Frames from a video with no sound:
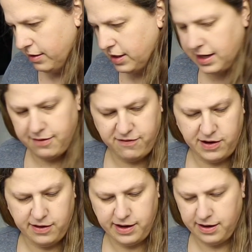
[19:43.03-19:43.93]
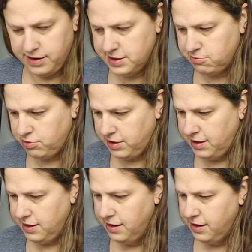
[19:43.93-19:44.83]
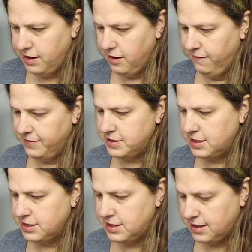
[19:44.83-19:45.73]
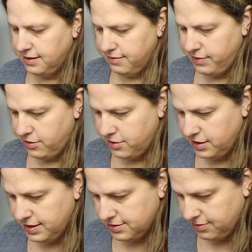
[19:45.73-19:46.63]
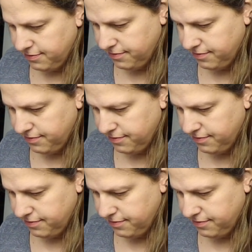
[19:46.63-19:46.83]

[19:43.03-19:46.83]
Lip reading: that kept failing on this plate, and hopefully it's going to stick a lot better to this one.